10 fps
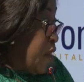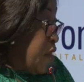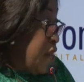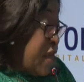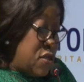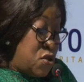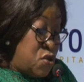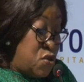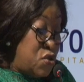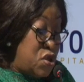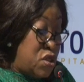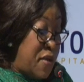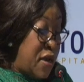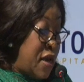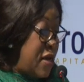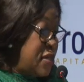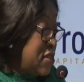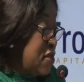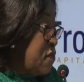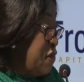The institutional
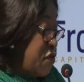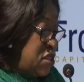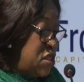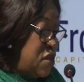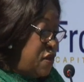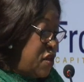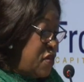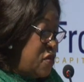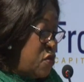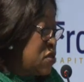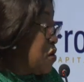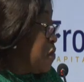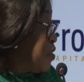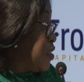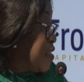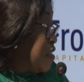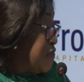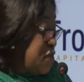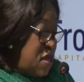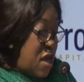mechanism for achieving those
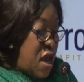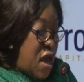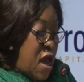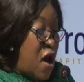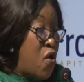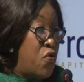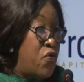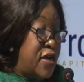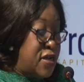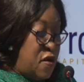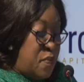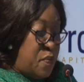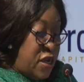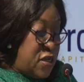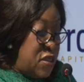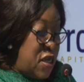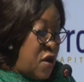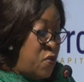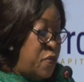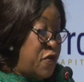objectives are already in place
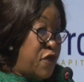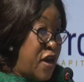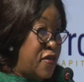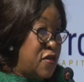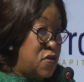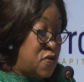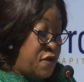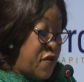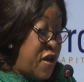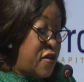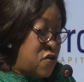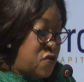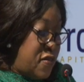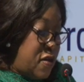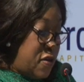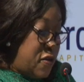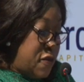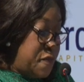and would be further strengthened.